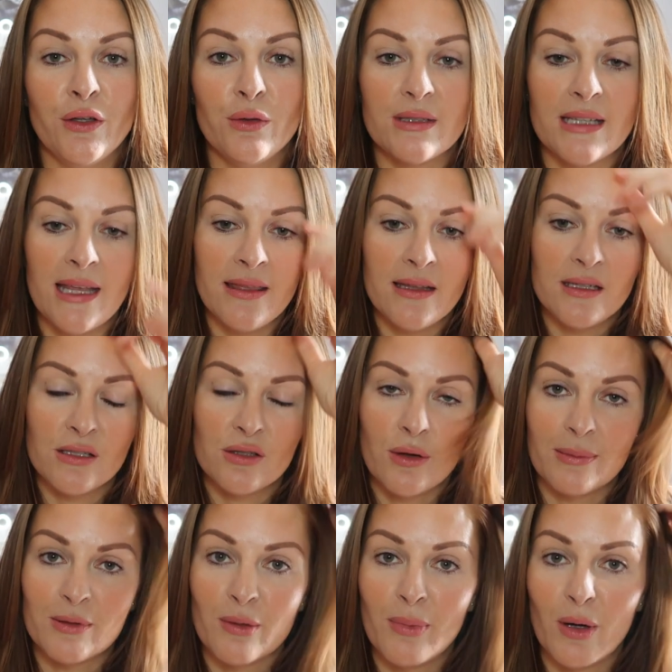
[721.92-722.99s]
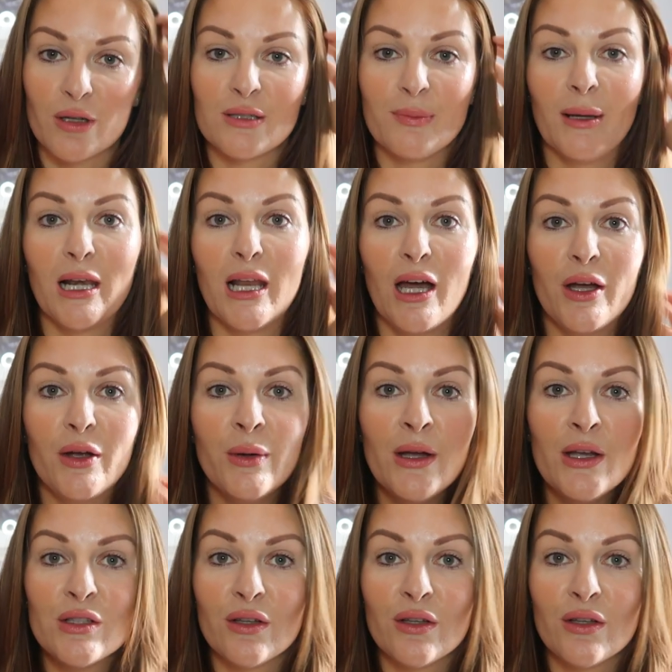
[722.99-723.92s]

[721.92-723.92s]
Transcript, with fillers: used in the description box below,